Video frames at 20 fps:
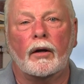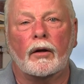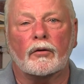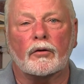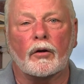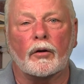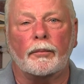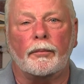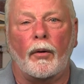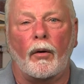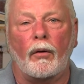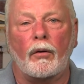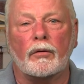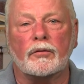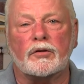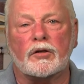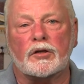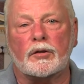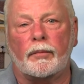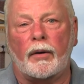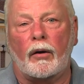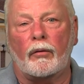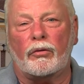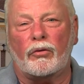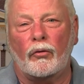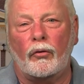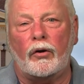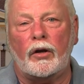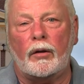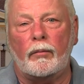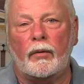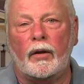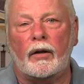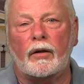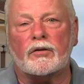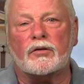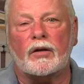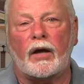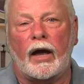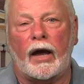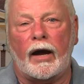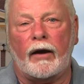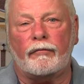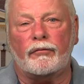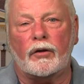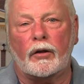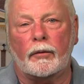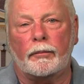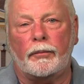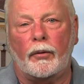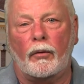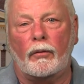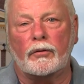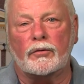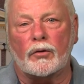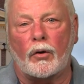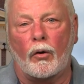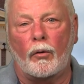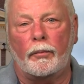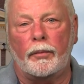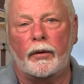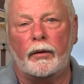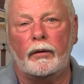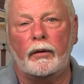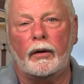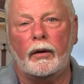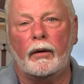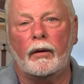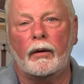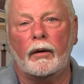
to the polls is about 30 minutes after the polls open